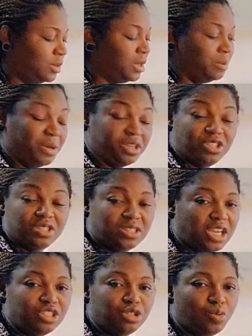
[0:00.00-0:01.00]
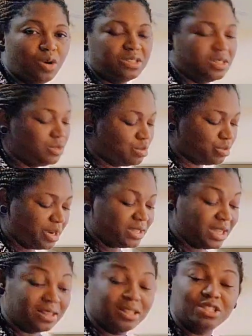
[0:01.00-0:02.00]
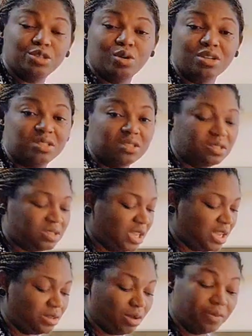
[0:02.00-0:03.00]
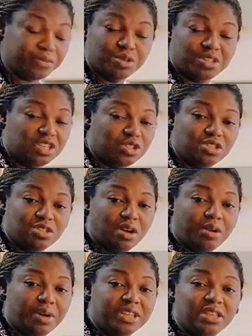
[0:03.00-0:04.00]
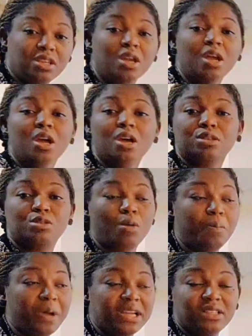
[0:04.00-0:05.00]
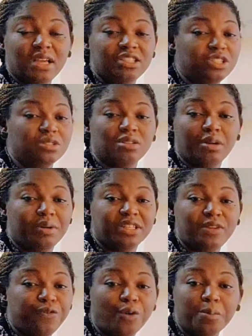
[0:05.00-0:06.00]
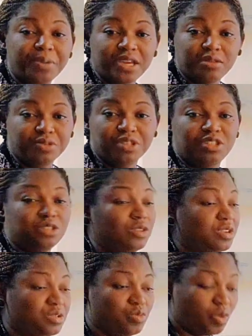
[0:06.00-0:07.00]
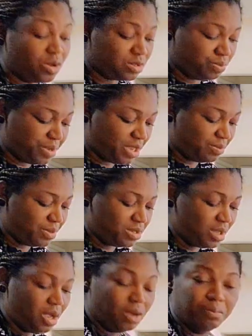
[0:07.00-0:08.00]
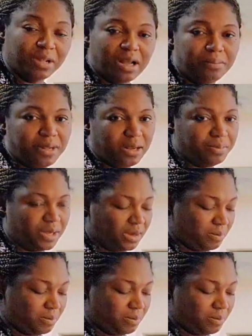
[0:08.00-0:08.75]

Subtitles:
But she said she wasn't ready. I think she was sincere enough to say she's not ready to bet, and she's not ready for babies. She doesn't want babies, blah, blah, blah.